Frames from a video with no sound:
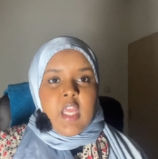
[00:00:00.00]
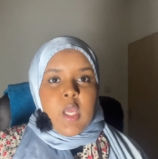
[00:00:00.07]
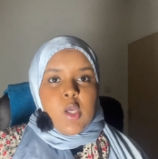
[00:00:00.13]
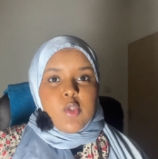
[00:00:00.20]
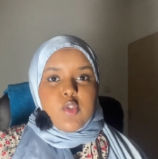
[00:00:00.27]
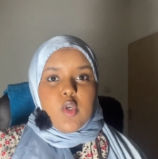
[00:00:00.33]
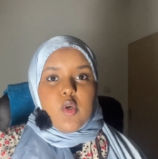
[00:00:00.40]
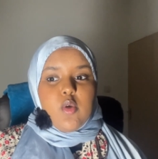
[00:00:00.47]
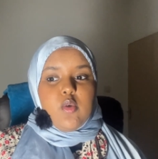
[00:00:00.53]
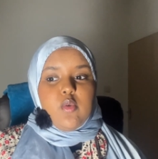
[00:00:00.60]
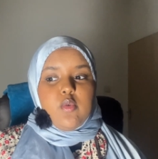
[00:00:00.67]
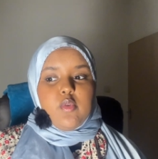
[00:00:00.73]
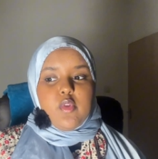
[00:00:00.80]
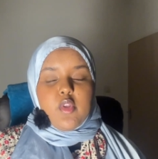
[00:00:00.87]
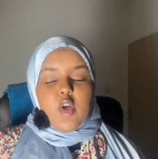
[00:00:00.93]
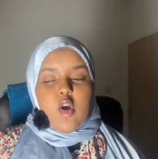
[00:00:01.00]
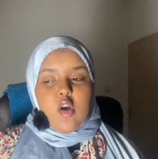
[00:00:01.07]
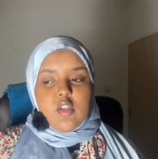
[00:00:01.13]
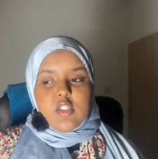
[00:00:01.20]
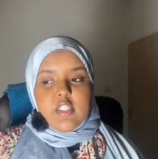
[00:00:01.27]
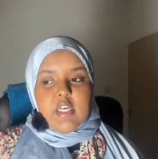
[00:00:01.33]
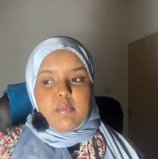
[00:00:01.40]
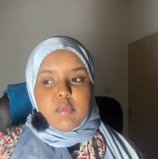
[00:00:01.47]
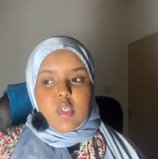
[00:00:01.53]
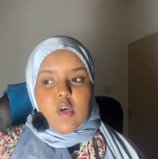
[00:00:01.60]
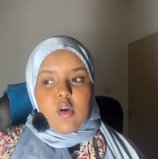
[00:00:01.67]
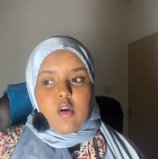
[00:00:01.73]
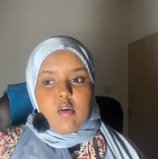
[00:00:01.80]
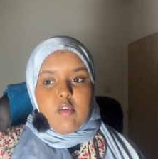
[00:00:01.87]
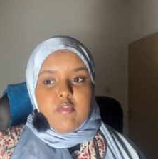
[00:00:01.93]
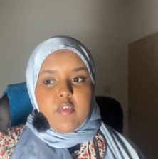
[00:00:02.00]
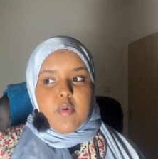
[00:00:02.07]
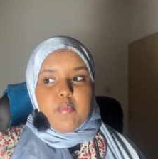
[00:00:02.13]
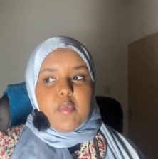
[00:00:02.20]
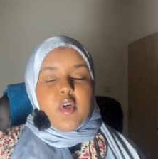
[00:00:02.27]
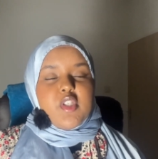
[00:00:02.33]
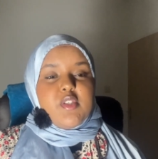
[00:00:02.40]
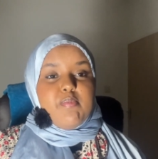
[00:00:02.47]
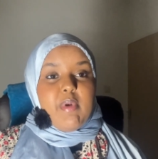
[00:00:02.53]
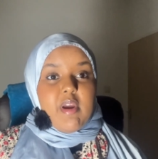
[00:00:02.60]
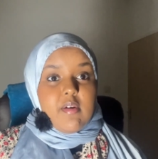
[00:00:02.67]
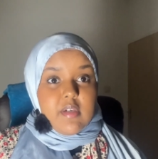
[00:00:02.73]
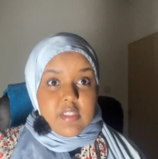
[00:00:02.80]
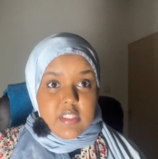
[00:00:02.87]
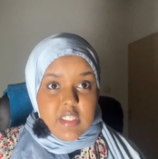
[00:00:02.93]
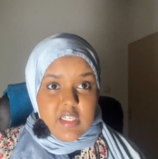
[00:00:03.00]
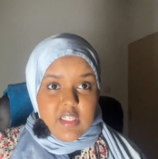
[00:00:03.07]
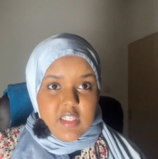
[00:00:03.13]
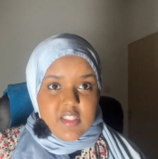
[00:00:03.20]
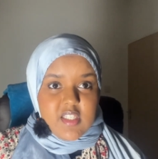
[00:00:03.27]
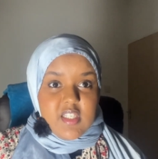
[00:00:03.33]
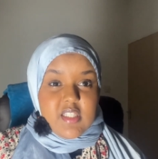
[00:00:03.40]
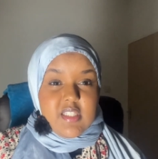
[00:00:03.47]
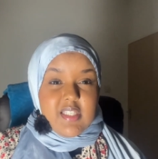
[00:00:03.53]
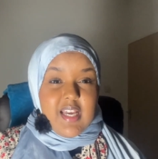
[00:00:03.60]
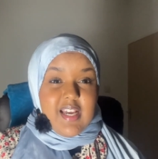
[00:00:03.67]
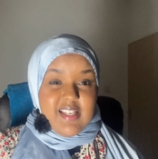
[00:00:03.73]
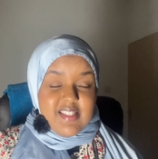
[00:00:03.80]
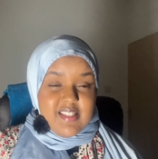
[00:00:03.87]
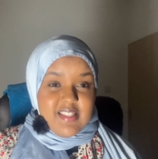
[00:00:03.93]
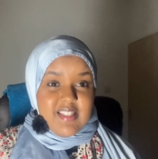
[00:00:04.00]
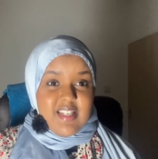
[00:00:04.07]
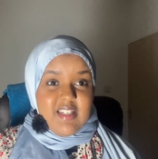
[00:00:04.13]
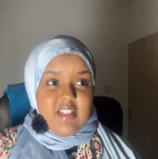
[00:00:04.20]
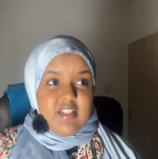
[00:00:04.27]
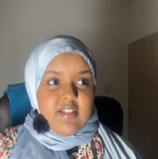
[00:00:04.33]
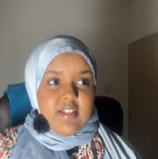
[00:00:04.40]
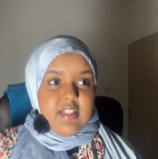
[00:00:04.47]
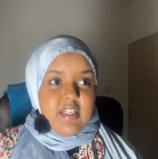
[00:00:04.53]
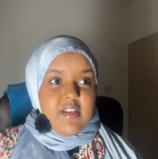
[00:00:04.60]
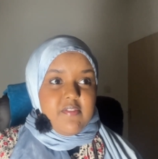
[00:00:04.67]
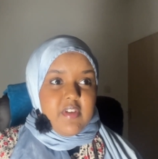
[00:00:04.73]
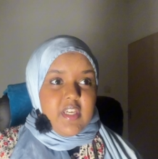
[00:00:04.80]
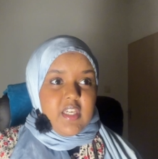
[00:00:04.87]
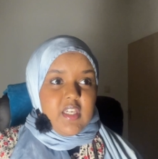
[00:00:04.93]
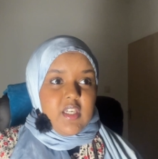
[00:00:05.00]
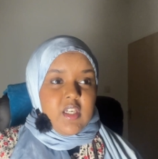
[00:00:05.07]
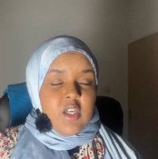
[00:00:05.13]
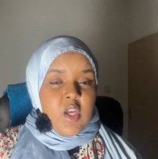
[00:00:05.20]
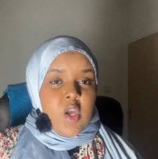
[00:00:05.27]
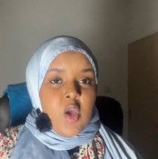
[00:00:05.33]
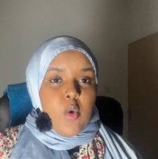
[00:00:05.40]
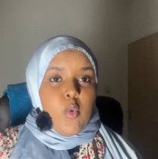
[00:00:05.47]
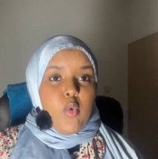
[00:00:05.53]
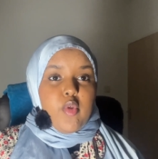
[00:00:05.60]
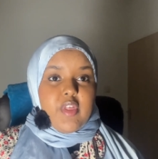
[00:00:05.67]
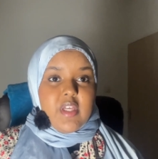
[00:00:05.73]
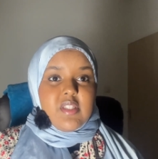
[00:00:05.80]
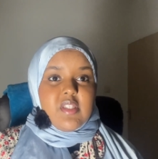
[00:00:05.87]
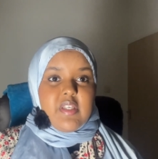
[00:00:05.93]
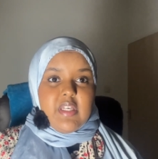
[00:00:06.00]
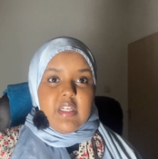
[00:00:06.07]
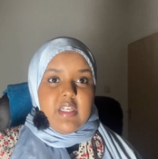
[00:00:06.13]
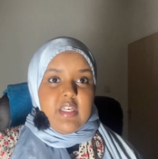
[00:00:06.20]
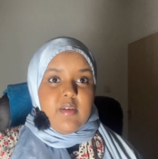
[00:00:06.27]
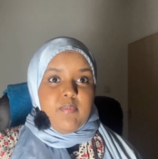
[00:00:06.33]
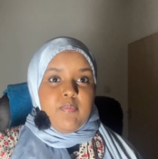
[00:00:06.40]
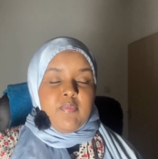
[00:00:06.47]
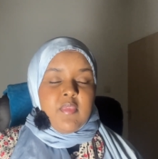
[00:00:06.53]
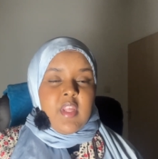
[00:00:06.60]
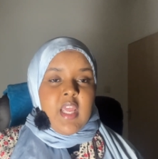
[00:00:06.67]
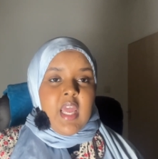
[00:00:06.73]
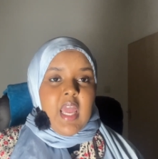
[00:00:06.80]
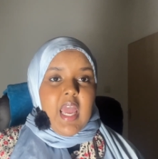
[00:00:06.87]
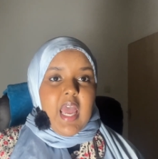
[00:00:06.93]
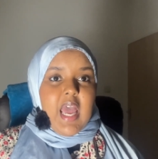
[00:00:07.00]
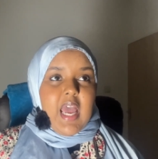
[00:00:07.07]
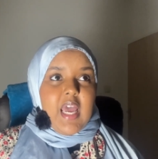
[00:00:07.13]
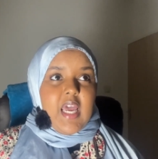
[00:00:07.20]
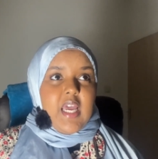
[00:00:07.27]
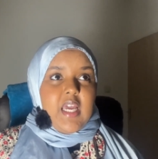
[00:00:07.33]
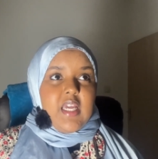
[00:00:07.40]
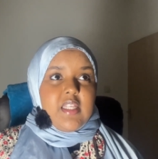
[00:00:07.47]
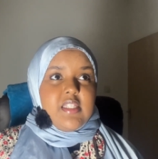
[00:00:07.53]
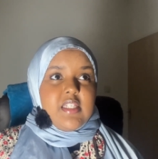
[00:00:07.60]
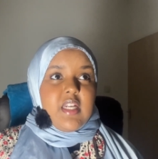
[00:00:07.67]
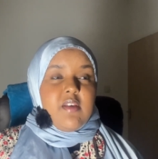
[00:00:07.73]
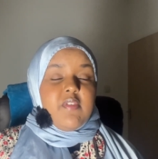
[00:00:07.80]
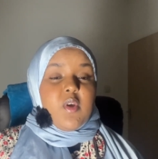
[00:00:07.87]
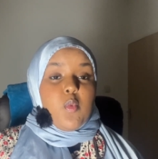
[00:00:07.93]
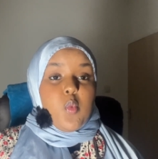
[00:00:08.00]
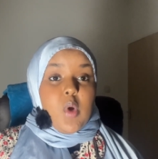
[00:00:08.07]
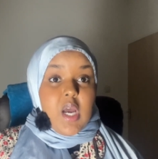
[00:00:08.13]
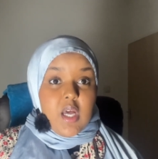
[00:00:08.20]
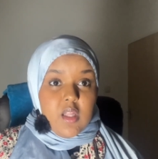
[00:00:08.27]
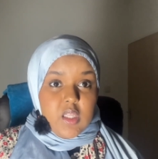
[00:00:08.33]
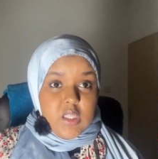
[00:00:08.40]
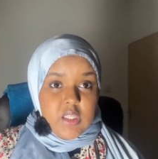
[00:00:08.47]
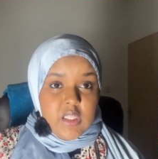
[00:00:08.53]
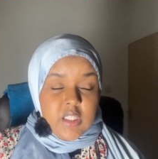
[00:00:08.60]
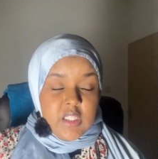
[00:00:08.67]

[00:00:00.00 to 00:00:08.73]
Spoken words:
So the concept of prosperity and success and living authentically and living well